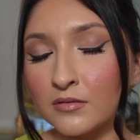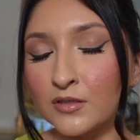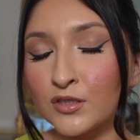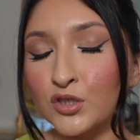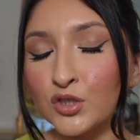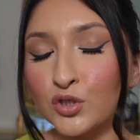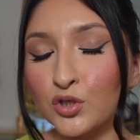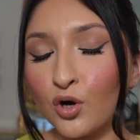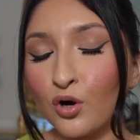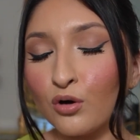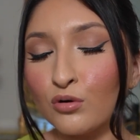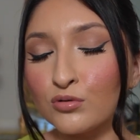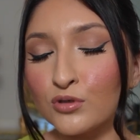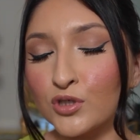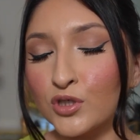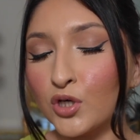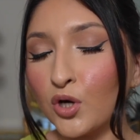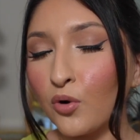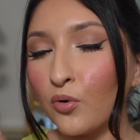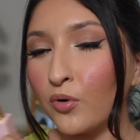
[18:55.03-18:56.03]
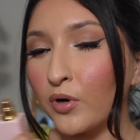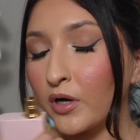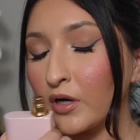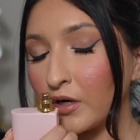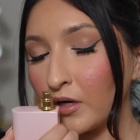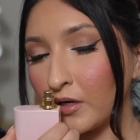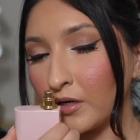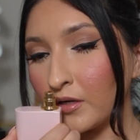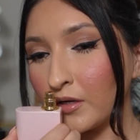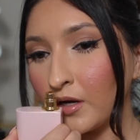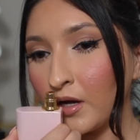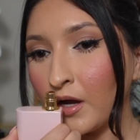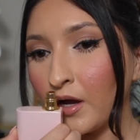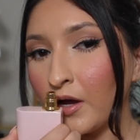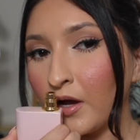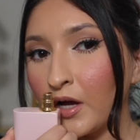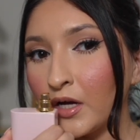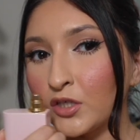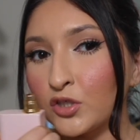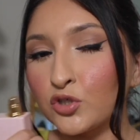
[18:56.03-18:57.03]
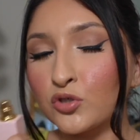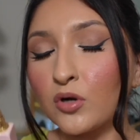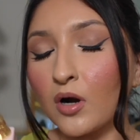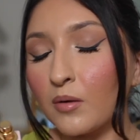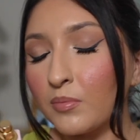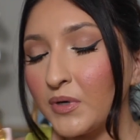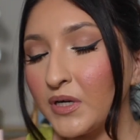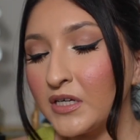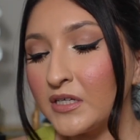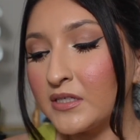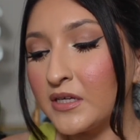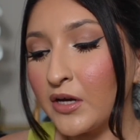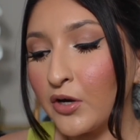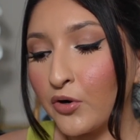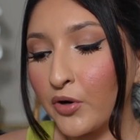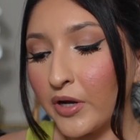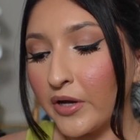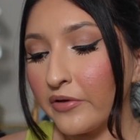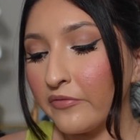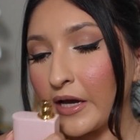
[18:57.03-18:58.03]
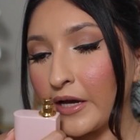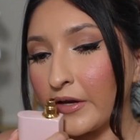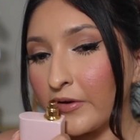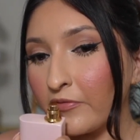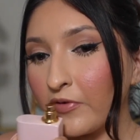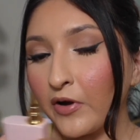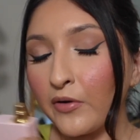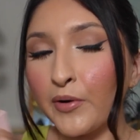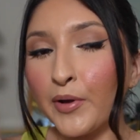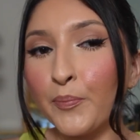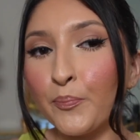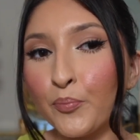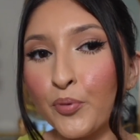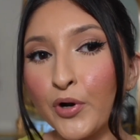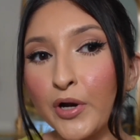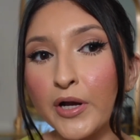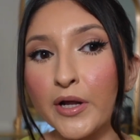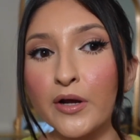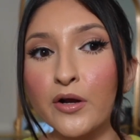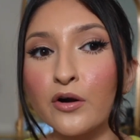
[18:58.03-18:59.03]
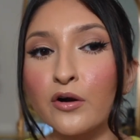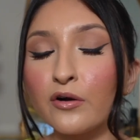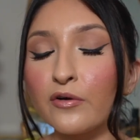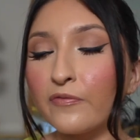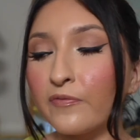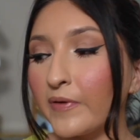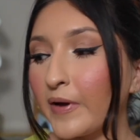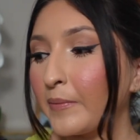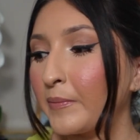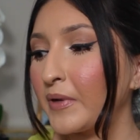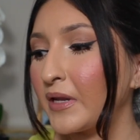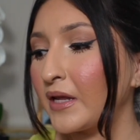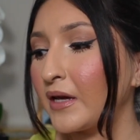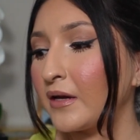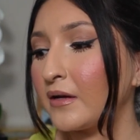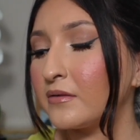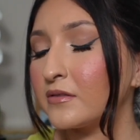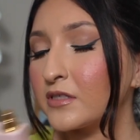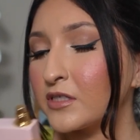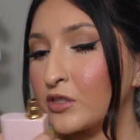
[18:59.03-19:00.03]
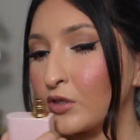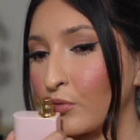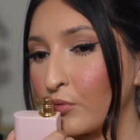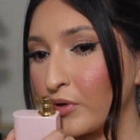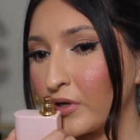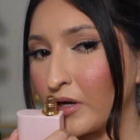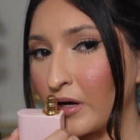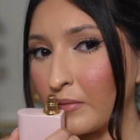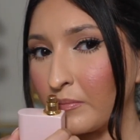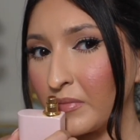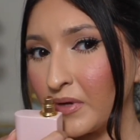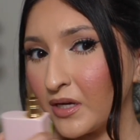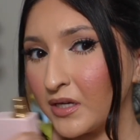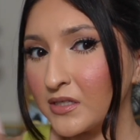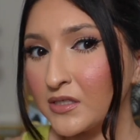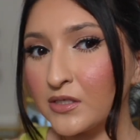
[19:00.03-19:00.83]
so so good strawberries and cream like very pretty girl feminine so yummy